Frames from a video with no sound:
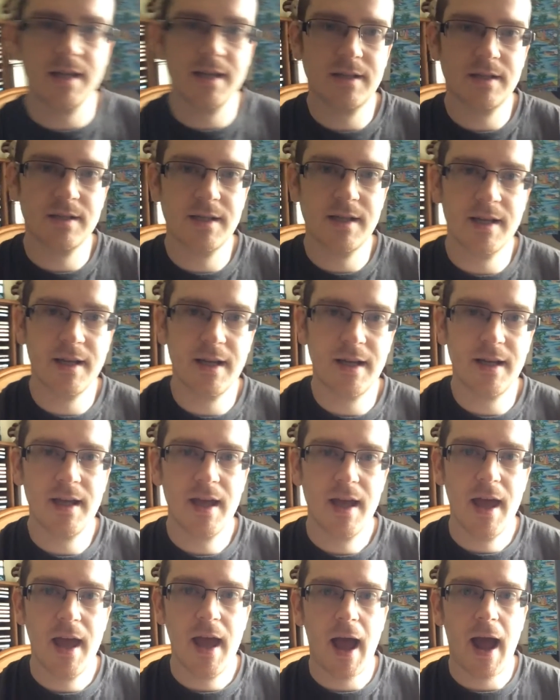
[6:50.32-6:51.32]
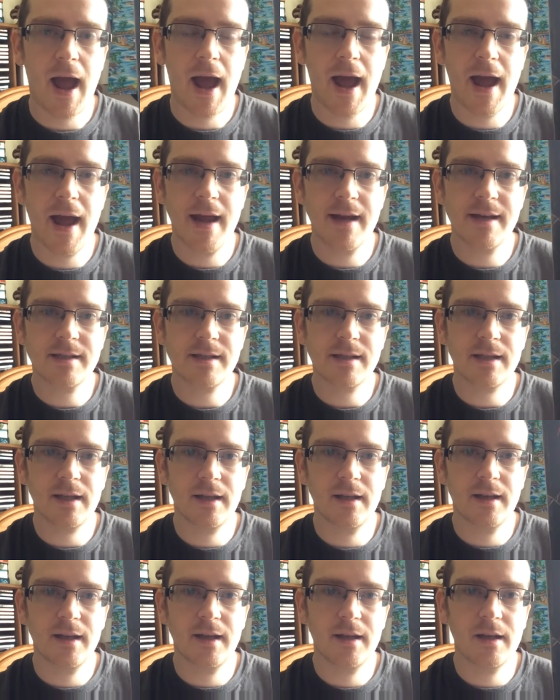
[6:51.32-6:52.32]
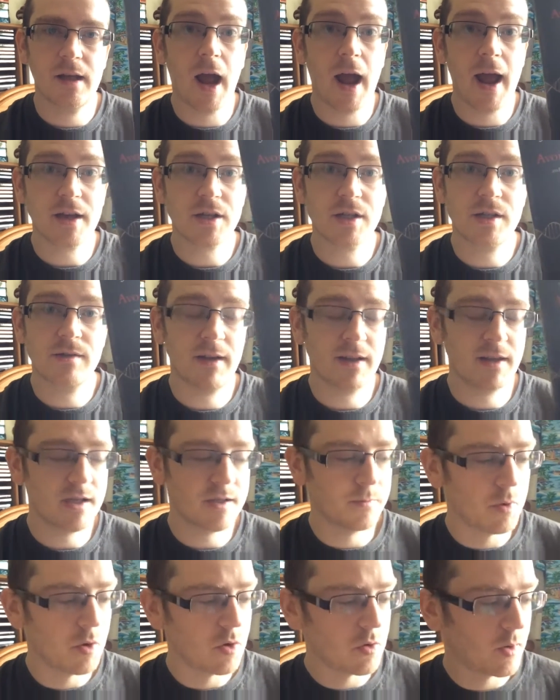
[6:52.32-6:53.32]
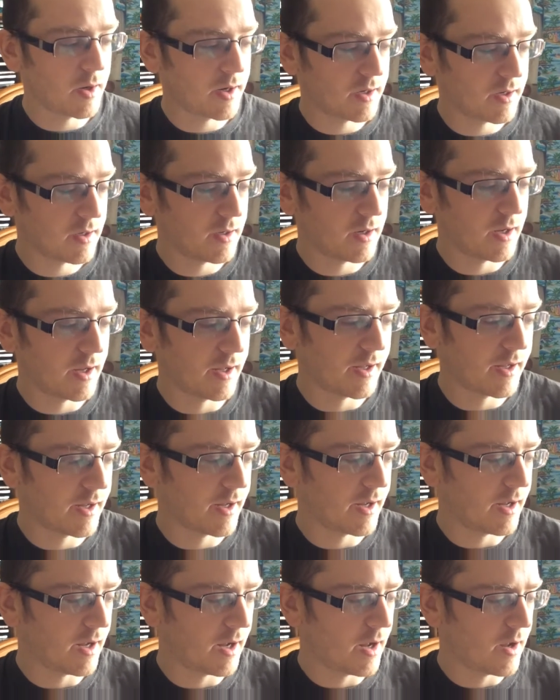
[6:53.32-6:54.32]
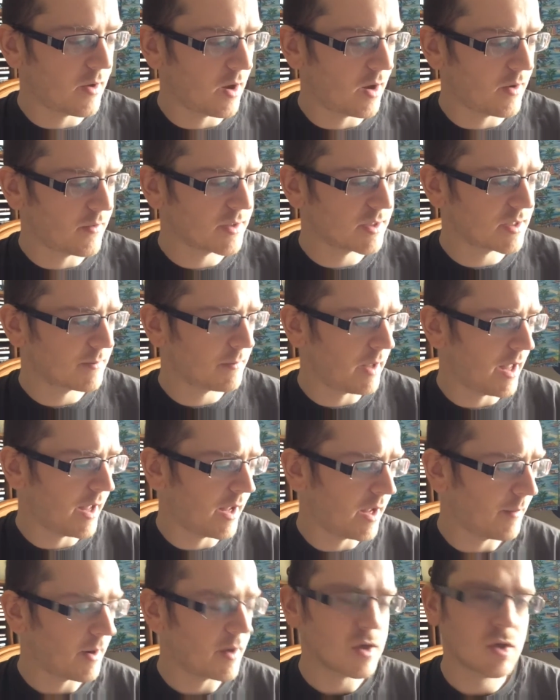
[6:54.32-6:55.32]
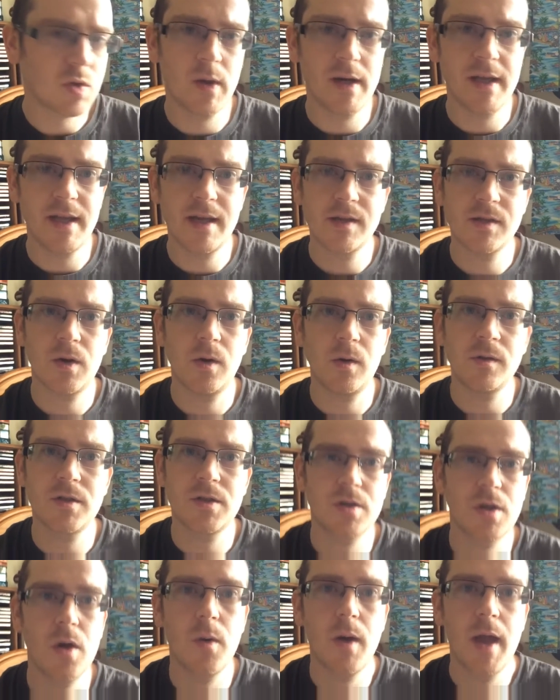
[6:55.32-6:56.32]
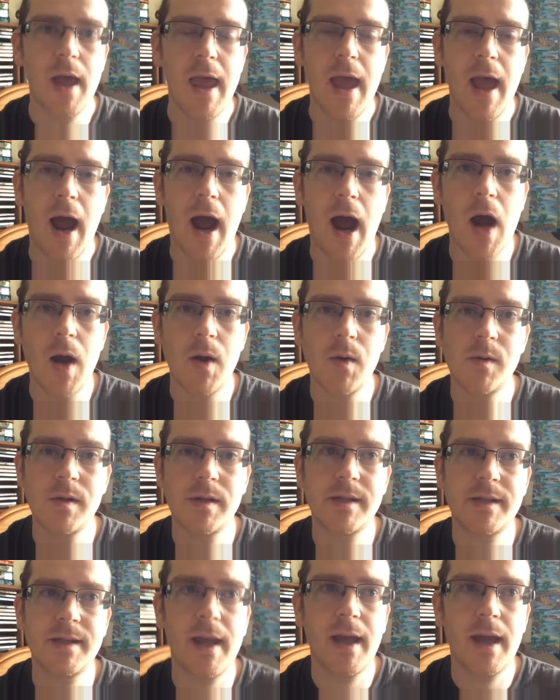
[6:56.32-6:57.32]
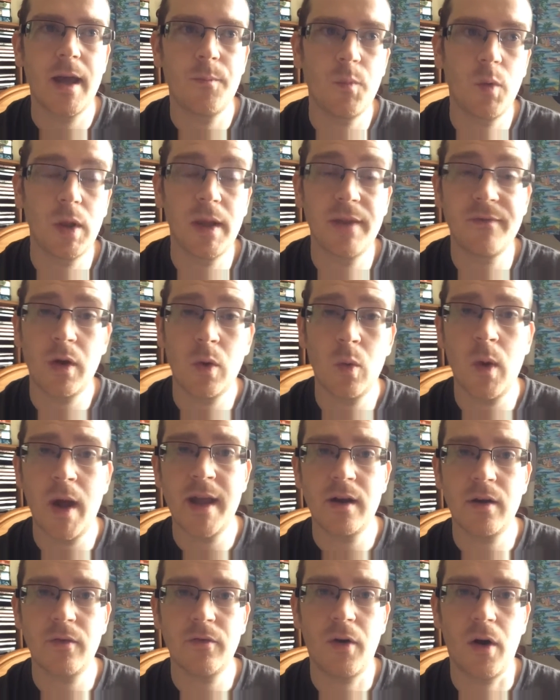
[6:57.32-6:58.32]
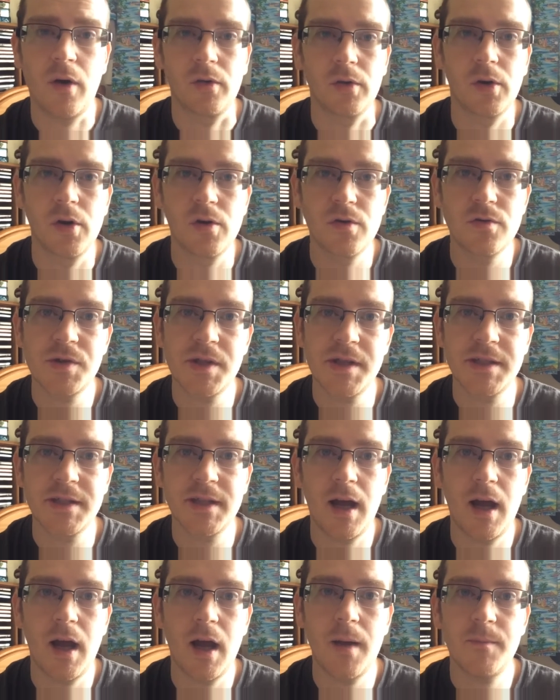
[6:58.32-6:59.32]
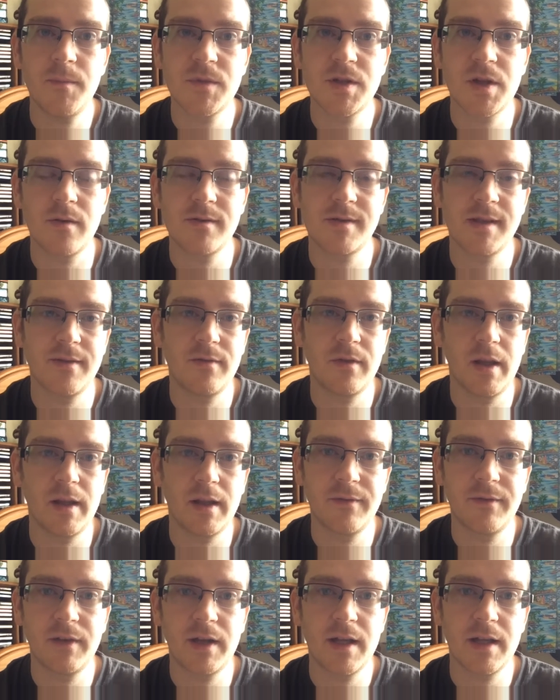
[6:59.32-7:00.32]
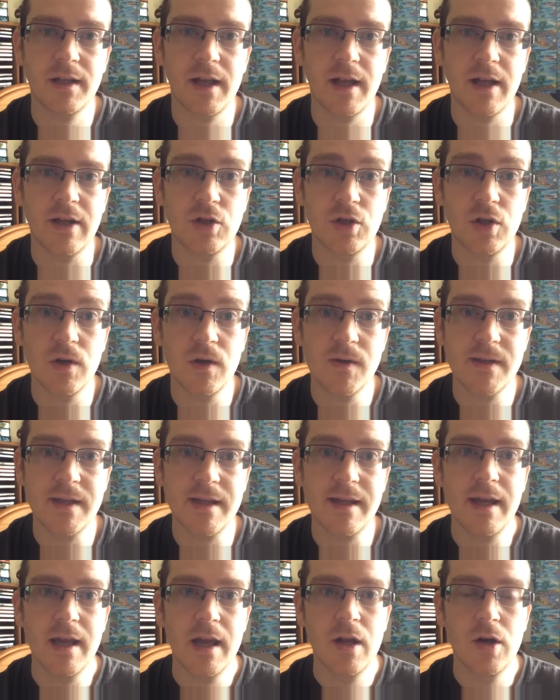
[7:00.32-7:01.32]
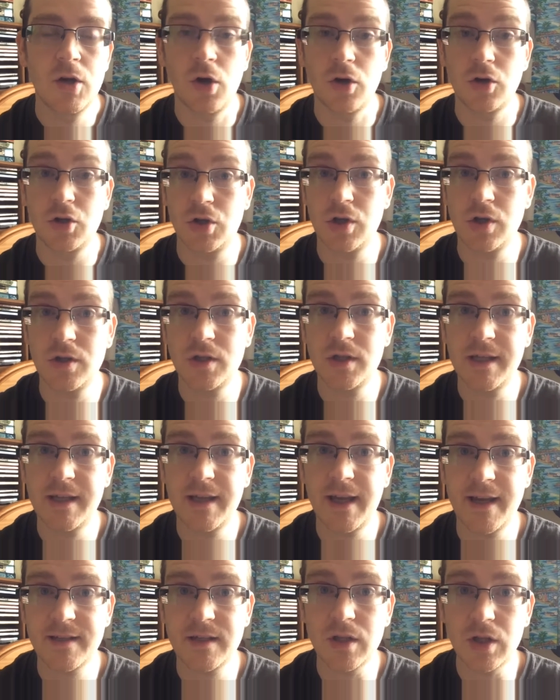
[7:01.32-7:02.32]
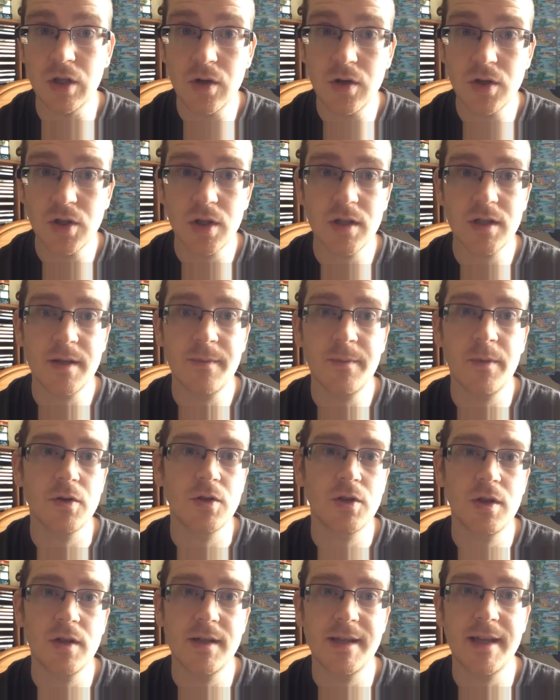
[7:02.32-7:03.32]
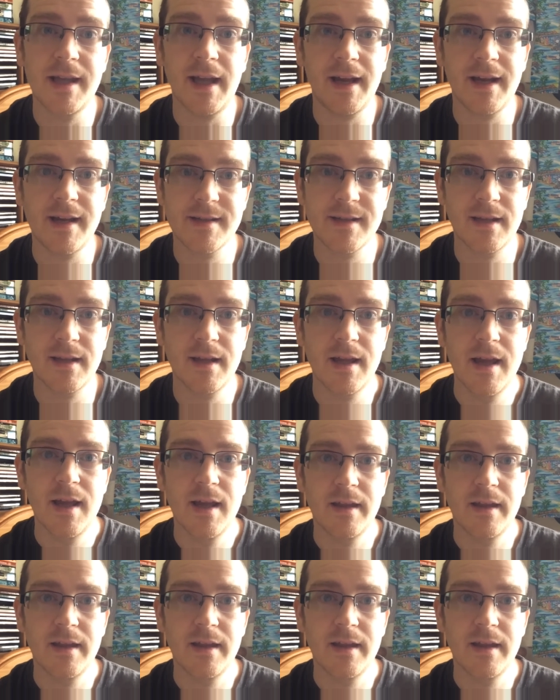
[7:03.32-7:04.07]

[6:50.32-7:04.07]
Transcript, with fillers: DNA, and I actually read this book when I was about 20 years old. So I was living away in a foreign country at the time, so I was living in Jersey, not Jersey as in New Jersey, but Jersey as in